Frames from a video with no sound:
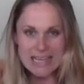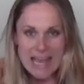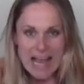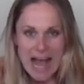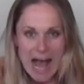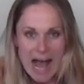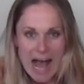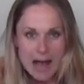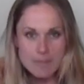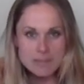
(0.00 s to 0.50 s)
the
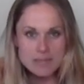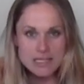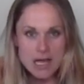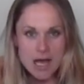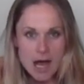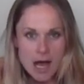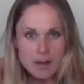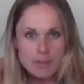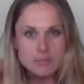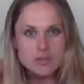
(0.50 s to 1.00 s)
abs
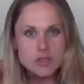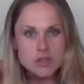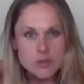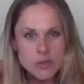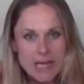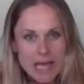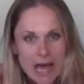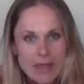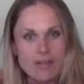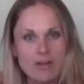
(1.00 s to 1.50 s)
come
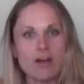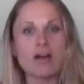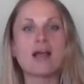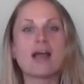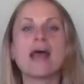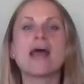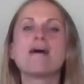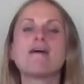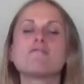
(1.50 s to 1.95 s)
together.